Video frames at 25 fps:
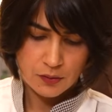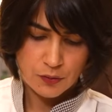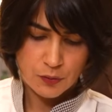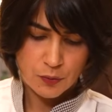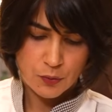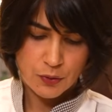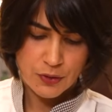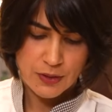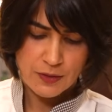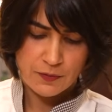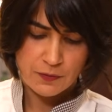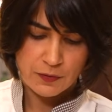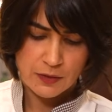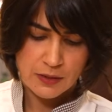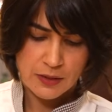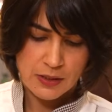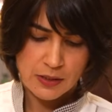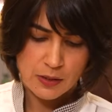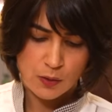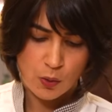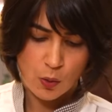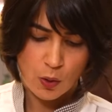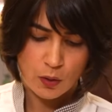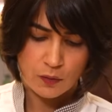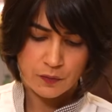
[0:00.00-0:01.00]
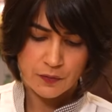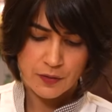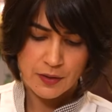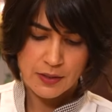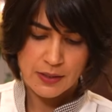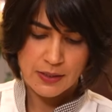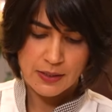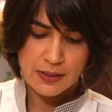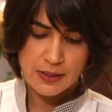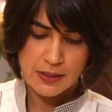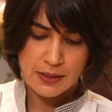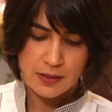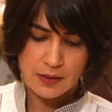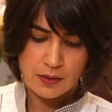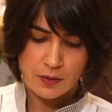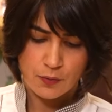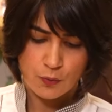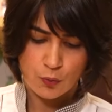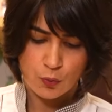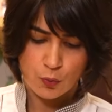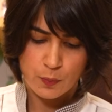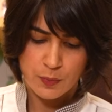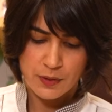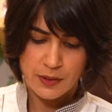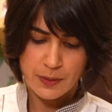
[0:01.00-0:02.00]
So dissolve this in
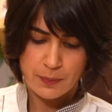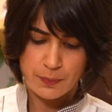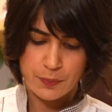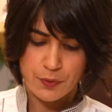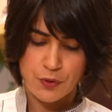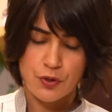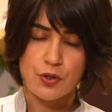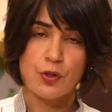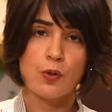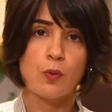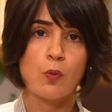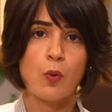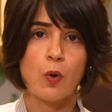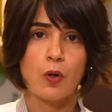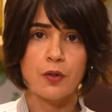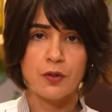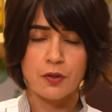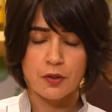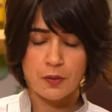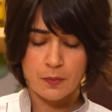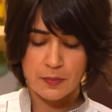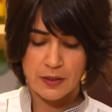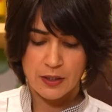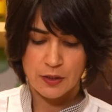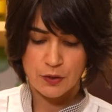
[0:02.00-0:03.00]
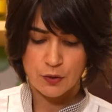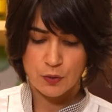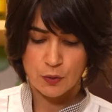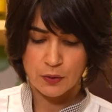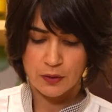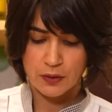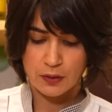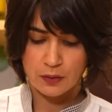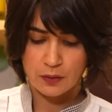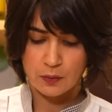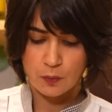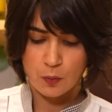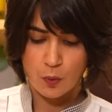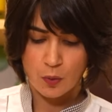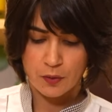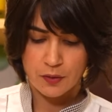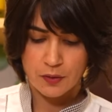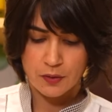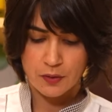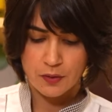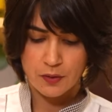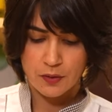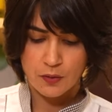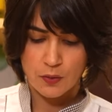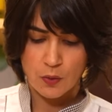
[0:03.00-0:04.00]
room temperature water, make sure that the
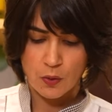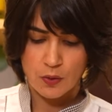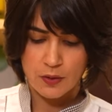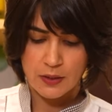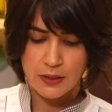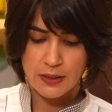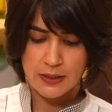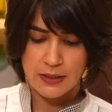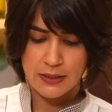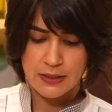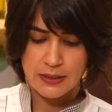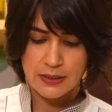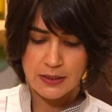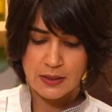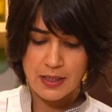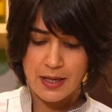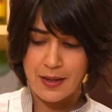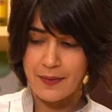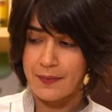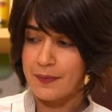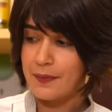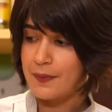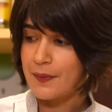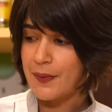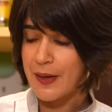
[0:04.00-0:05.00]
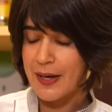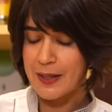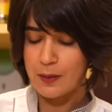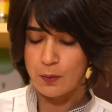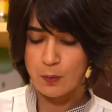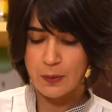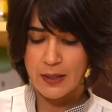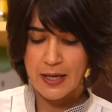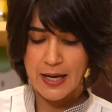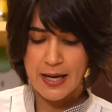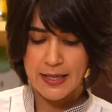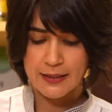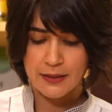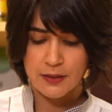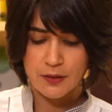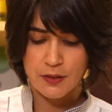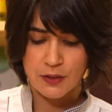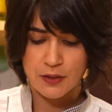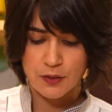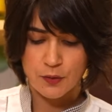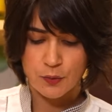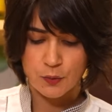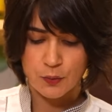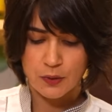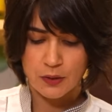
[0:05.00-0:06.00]
water is not heated, and then we add it
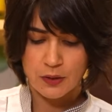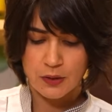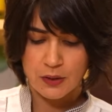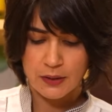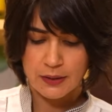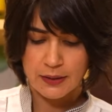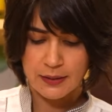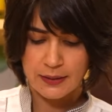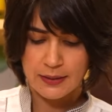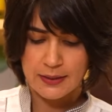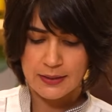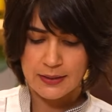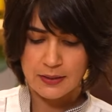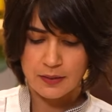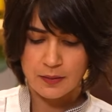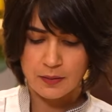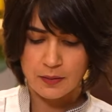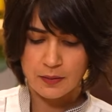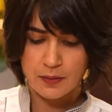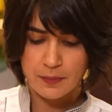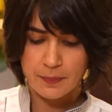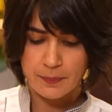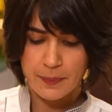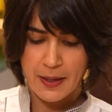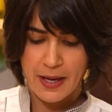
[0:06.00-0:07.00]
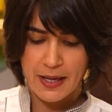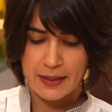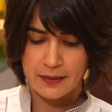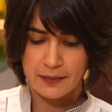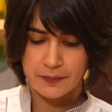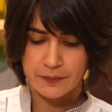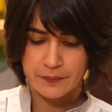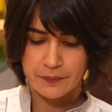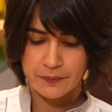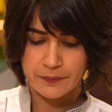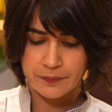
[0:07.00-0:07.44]
into the heated pan.